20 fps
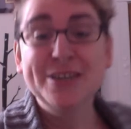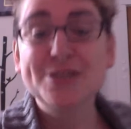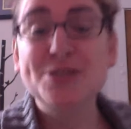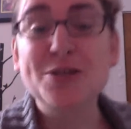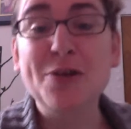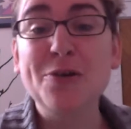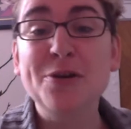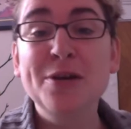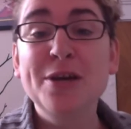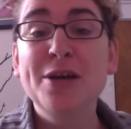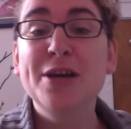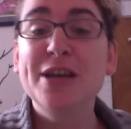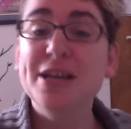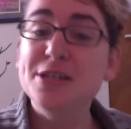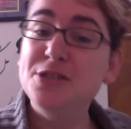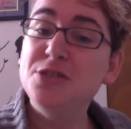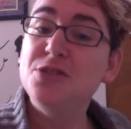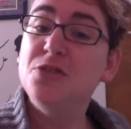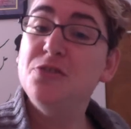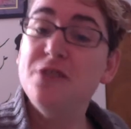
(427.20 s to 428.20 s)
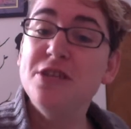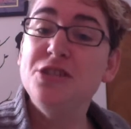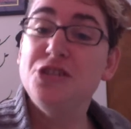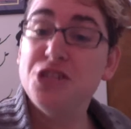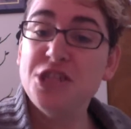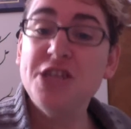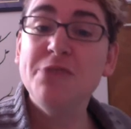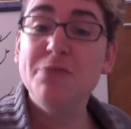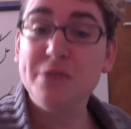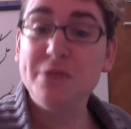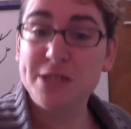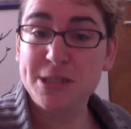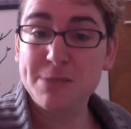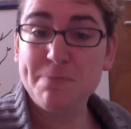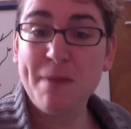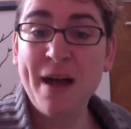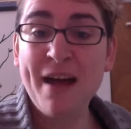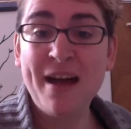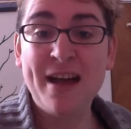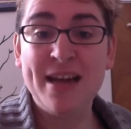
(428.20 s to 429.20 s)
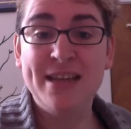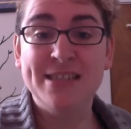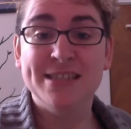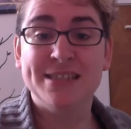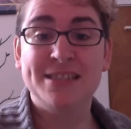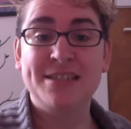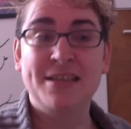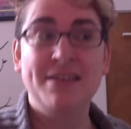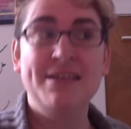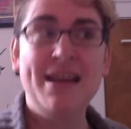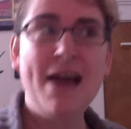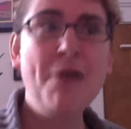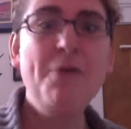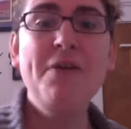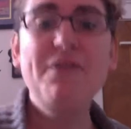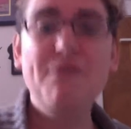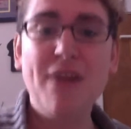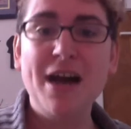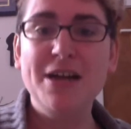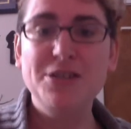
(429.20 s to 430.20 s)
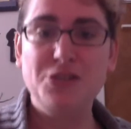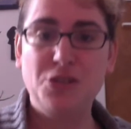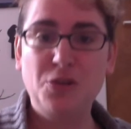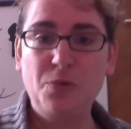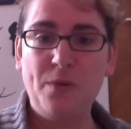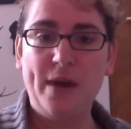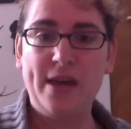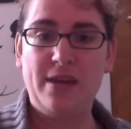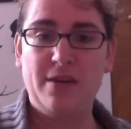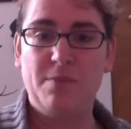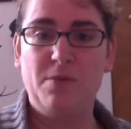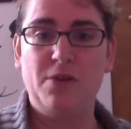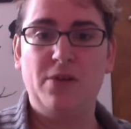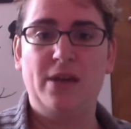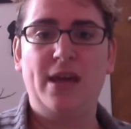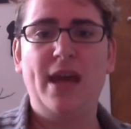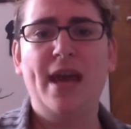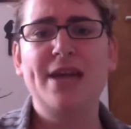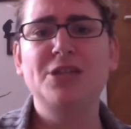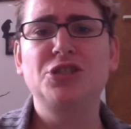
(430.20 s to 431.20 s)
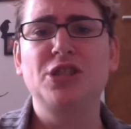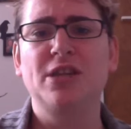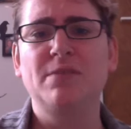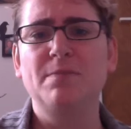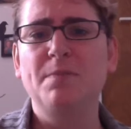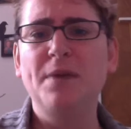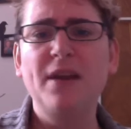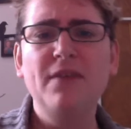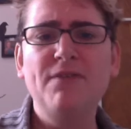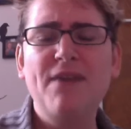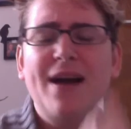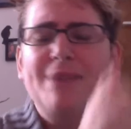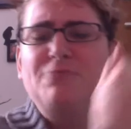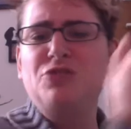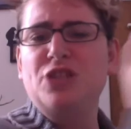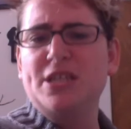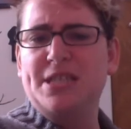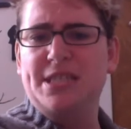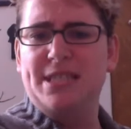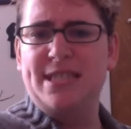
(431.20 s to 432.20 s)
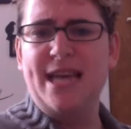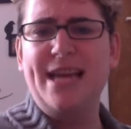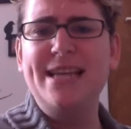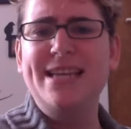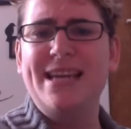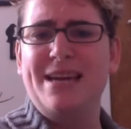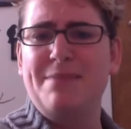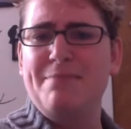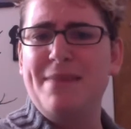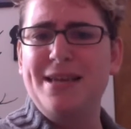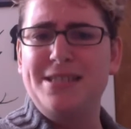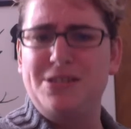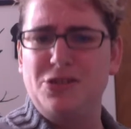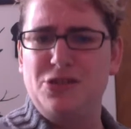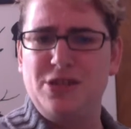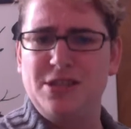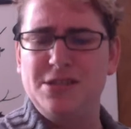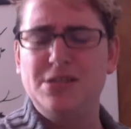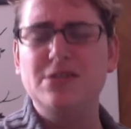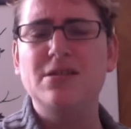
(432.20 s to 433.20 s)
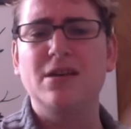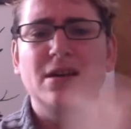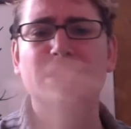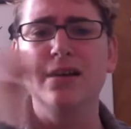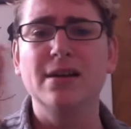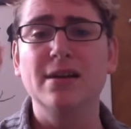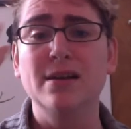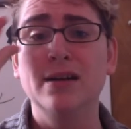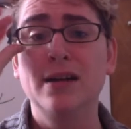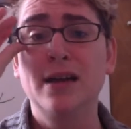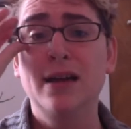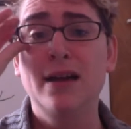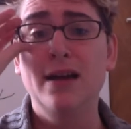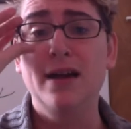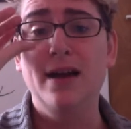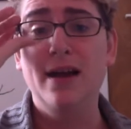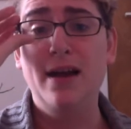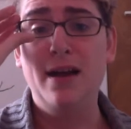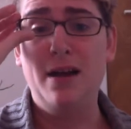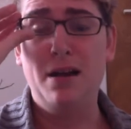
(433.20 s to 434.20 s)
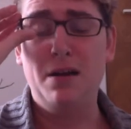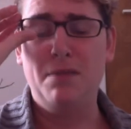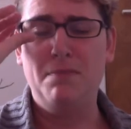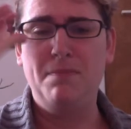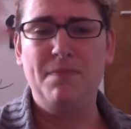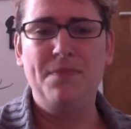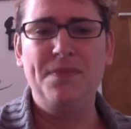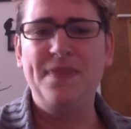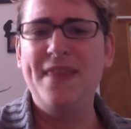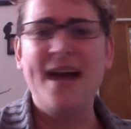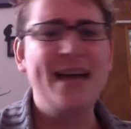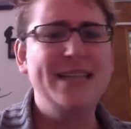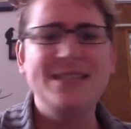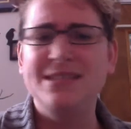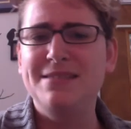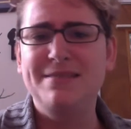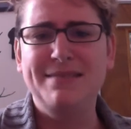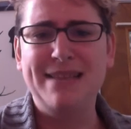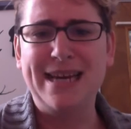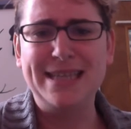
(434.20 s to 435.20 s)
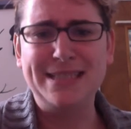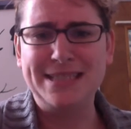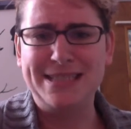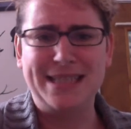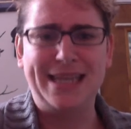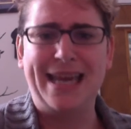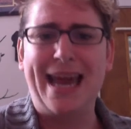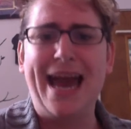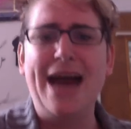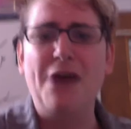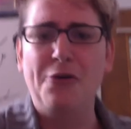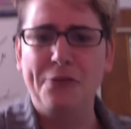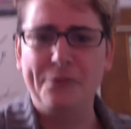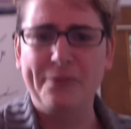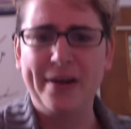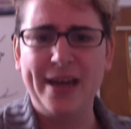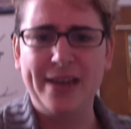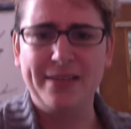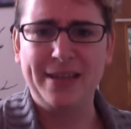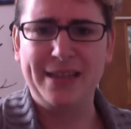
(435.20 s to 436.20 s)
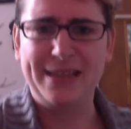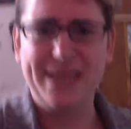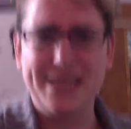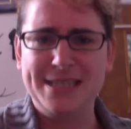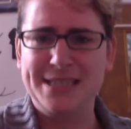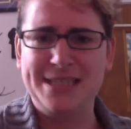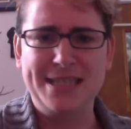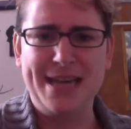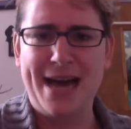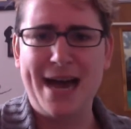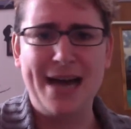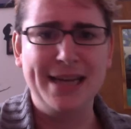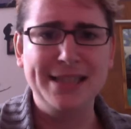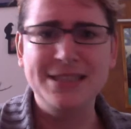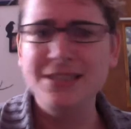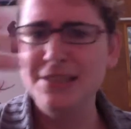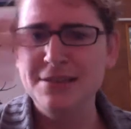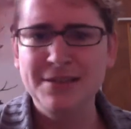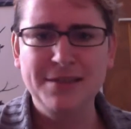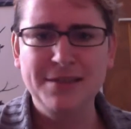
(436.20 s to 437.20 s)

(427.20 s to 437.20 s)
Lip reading: So as soon as she responds, now we've got two-way communication. But if I'm just sending messages to her, that doesn't count, right? Like that's not